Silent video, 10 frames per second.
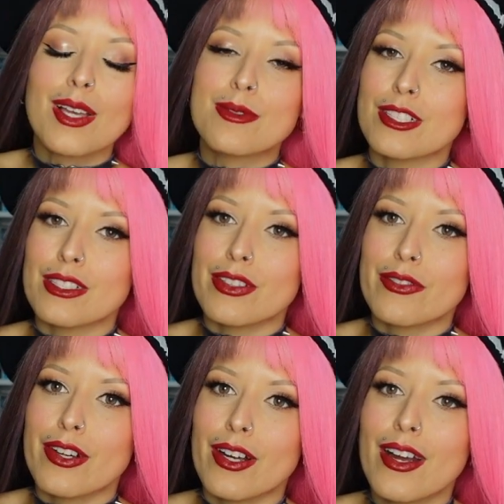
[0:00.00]
I'm still living
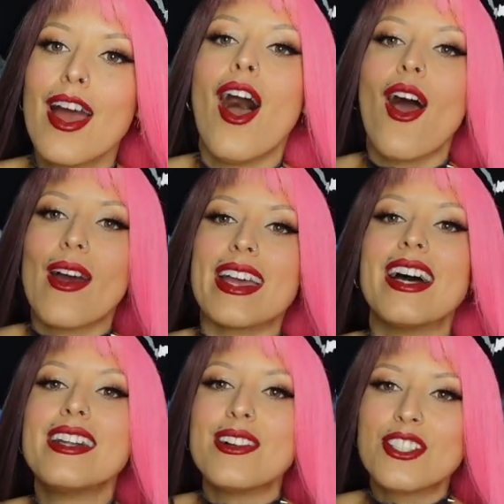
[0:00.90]
for her. All
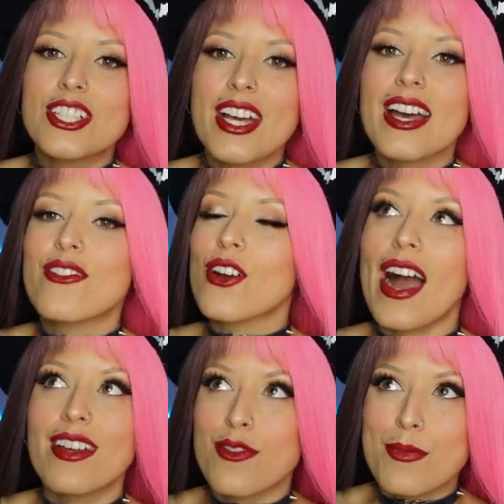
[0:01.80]
right, enough chit chat of her
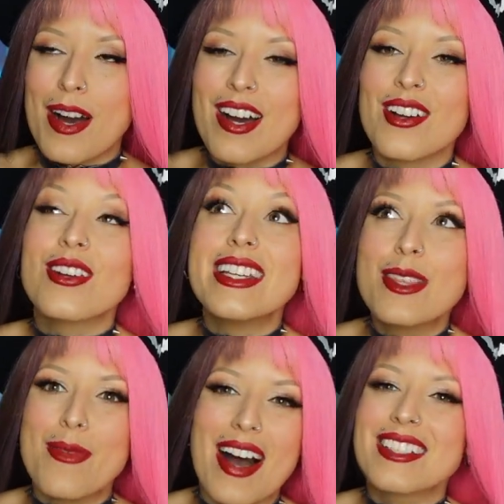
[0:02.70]
out of the box or in
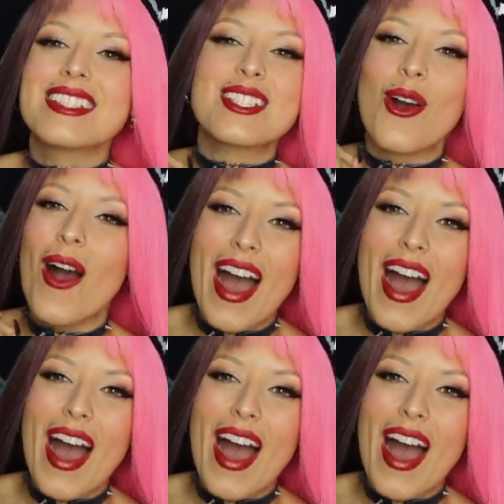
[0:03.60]
the box. Let's go